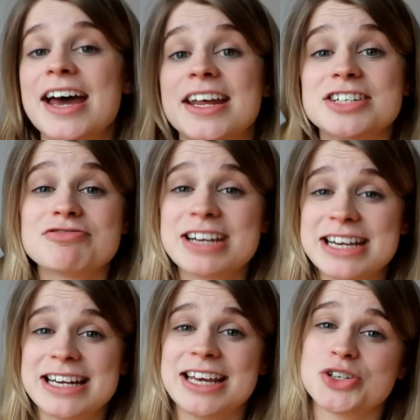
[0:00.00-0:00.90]
And I did
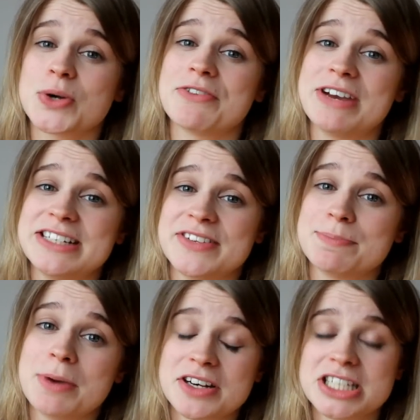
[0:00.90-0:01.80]
really enjoy reading this
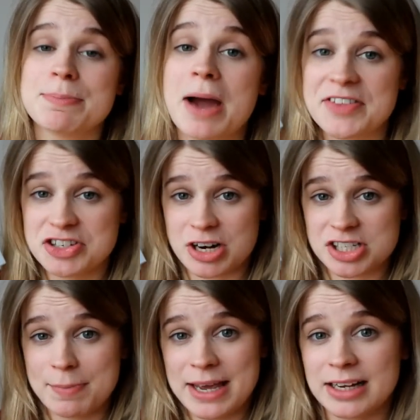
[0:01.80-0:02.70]
book despite the
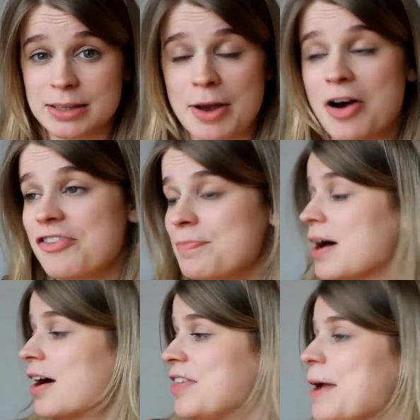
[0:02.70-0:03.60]
structure being a little bit off,
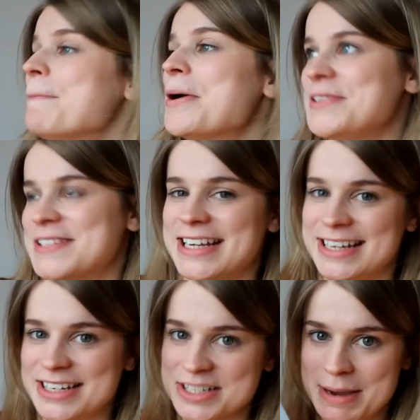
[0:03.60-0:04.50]
but I think
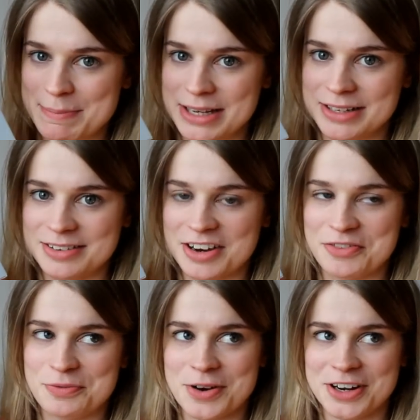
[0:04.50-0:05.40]
mostly it just made me kind
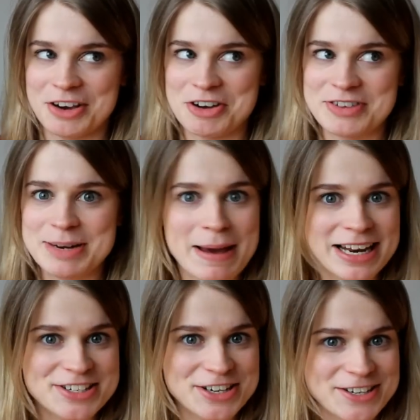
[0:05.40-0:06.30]
of want to go and read
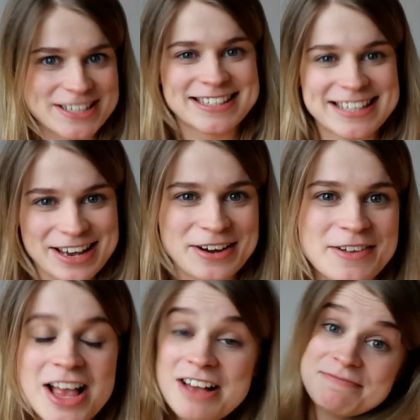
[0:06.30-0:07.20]
Ballet Shoes, so
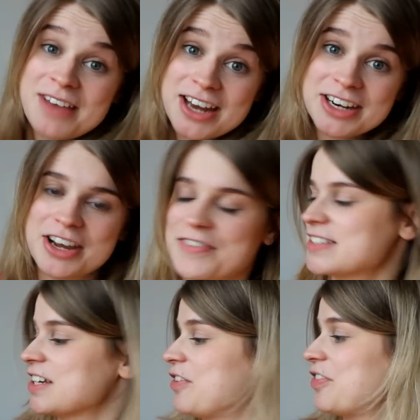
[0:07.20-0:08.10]
I don't know if
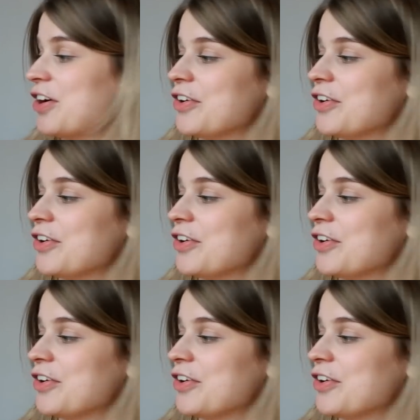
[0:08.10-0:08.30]
that's a good thing or